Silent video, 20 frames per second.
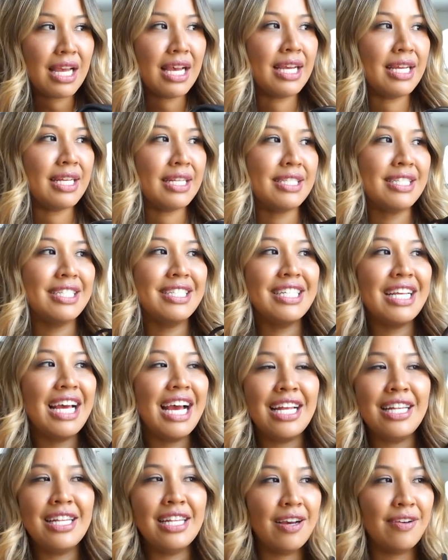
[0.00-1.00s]
It's,
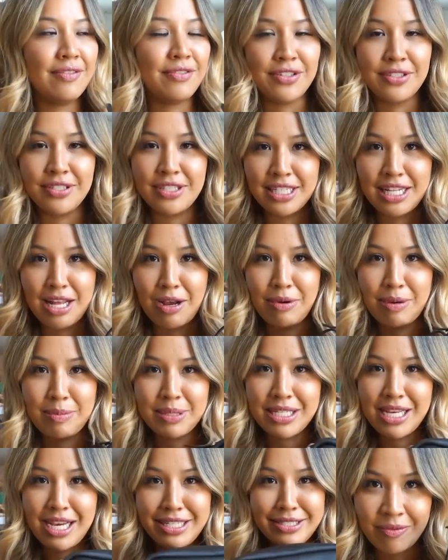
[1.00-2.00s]
I love using their
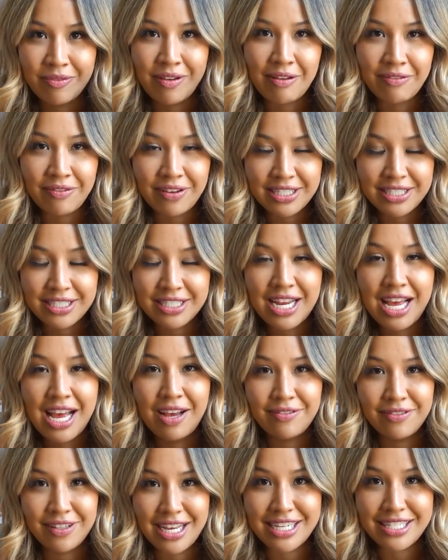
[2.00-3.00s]
websites. Farfetch
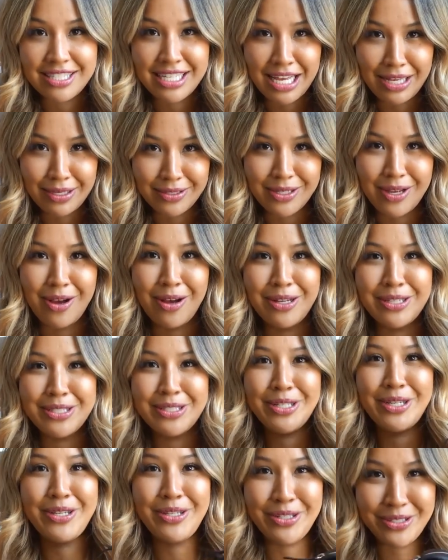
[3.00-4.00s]
have like sales on,
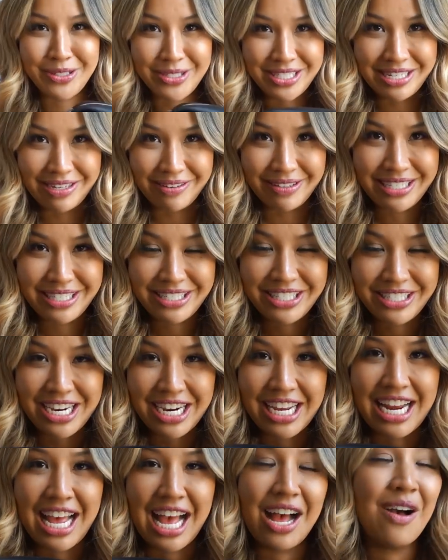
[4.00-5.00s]
so you should definitely
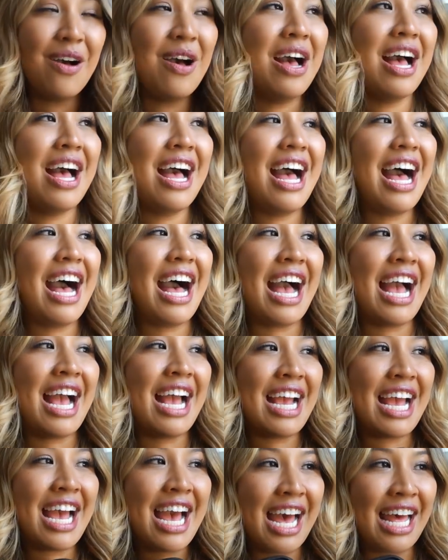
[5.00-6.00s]
check it out. I
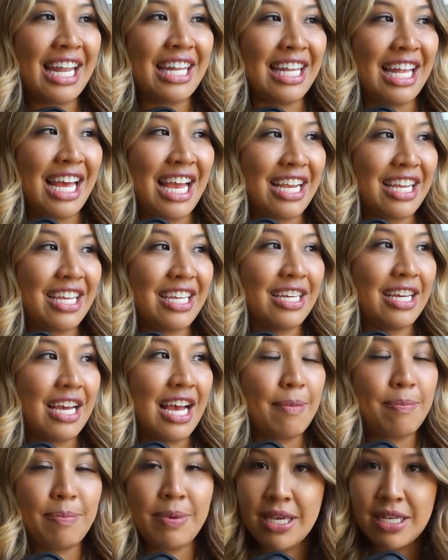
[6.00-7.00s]
had like,
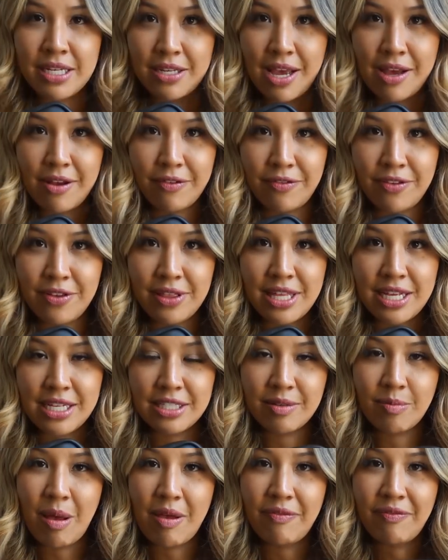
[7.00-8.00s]
I picked out a few
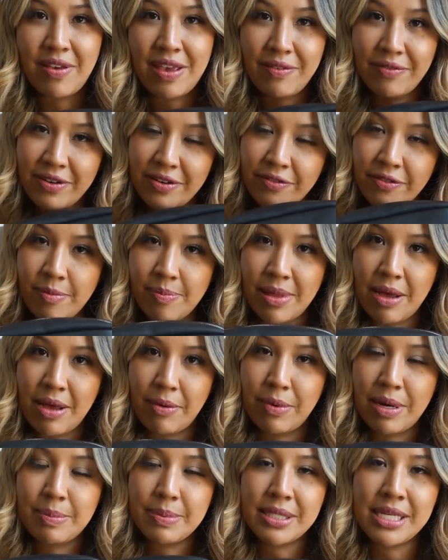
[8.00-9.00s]
things of my favorite from their
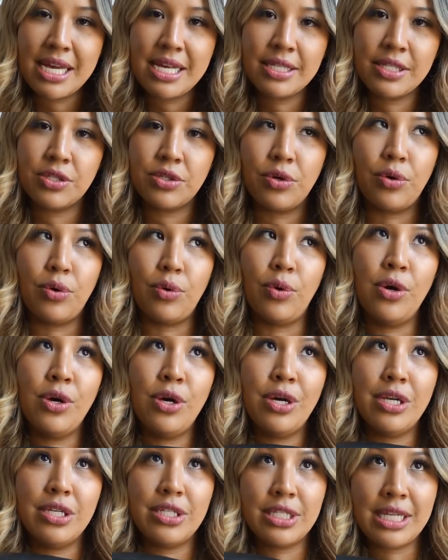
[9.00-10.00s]
website, so
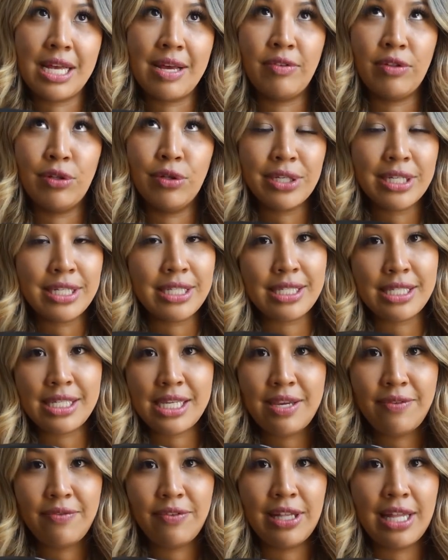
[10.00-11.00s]
just have a look and
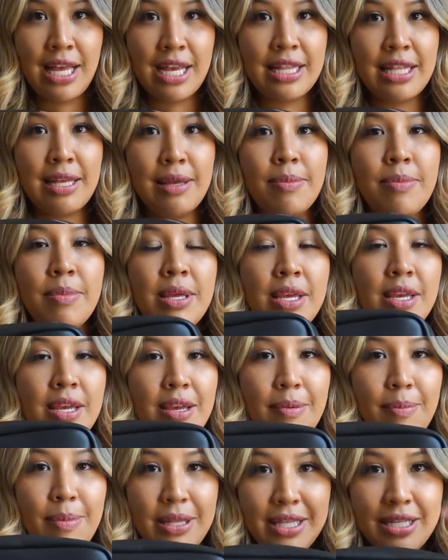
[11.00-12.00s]
see if you like them.
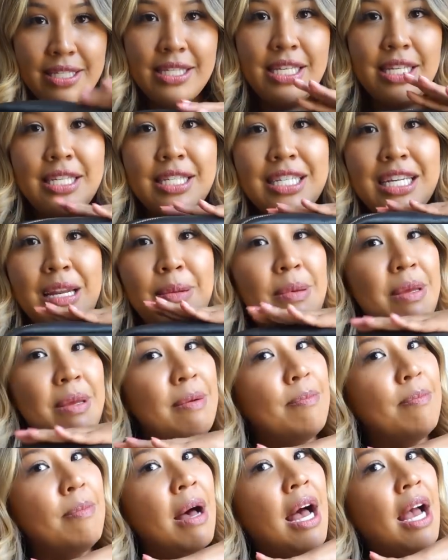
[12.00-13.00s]
But this is gonna be
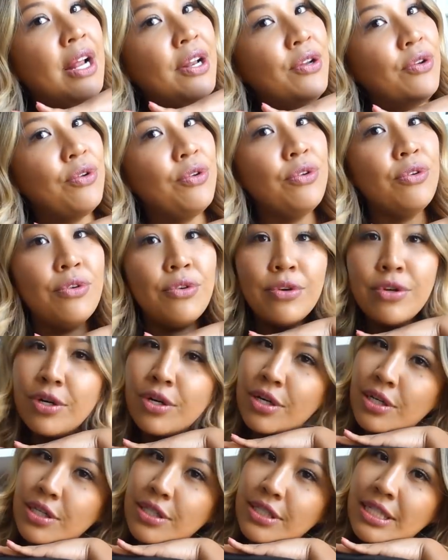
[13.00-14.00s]
my new
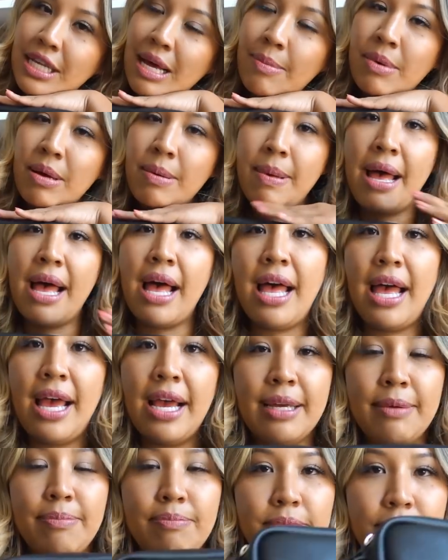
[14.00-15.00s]
summer
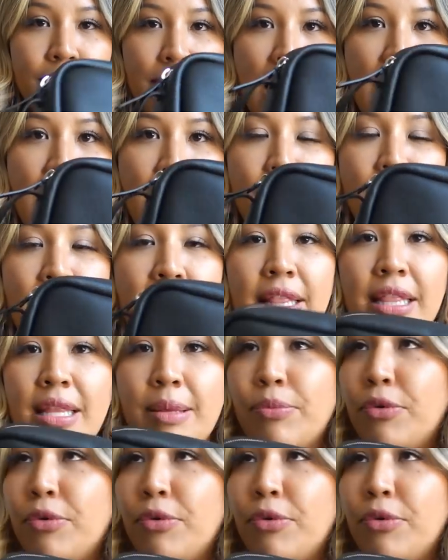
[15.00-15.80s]
bag. Um, at the